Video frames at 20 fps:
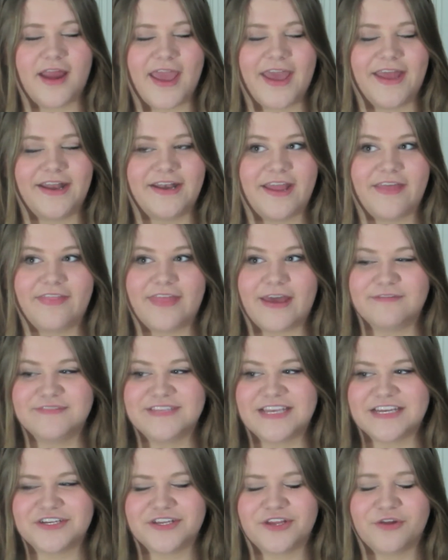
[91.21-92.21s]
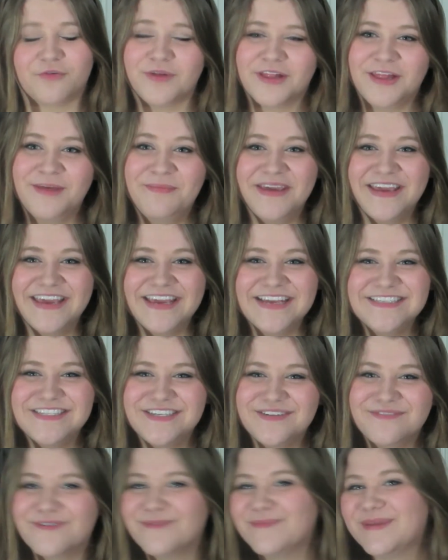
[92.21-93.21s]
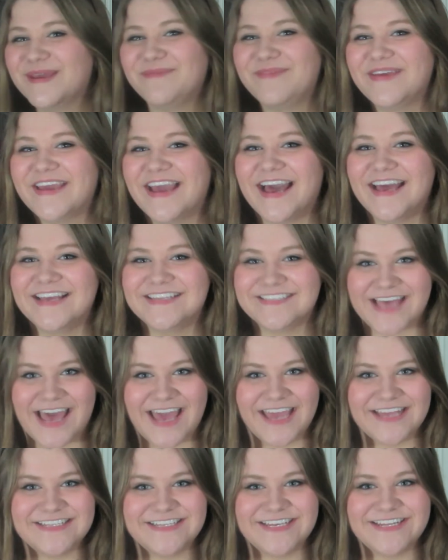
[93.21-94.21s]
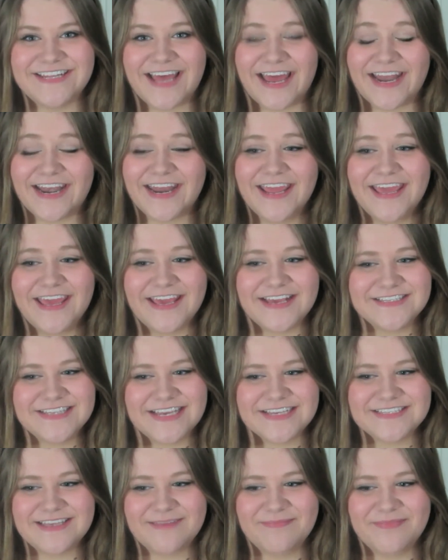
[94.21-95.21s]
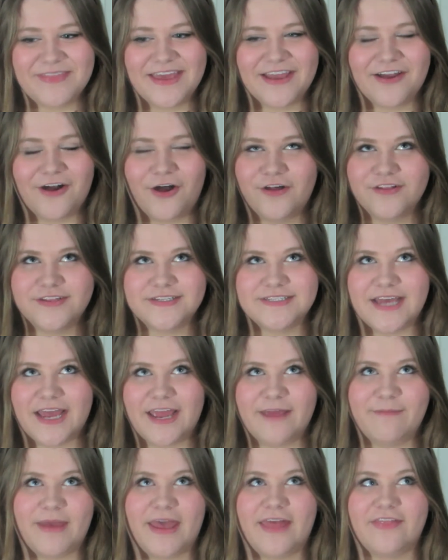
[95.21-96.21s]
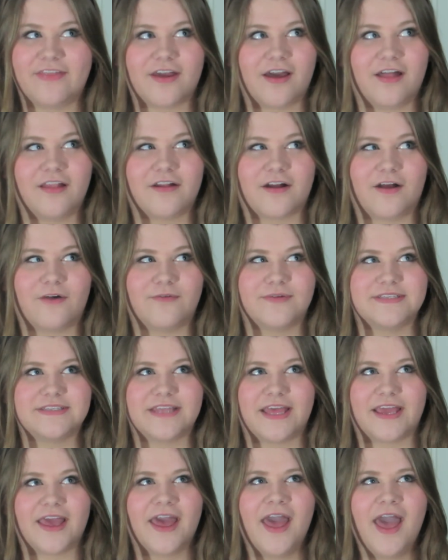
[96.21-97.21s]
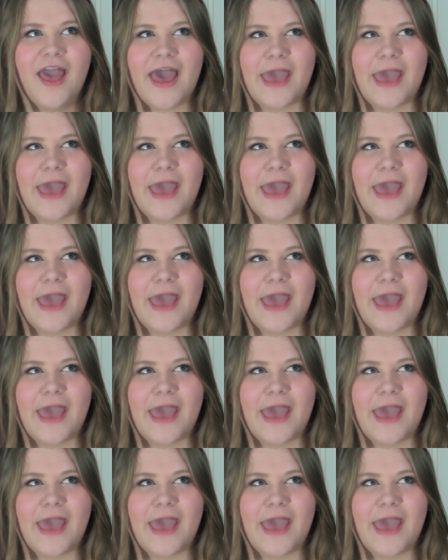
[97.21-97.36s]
And that was actually a really big issue for me because I did that exact same thing all the time, and the color always, like,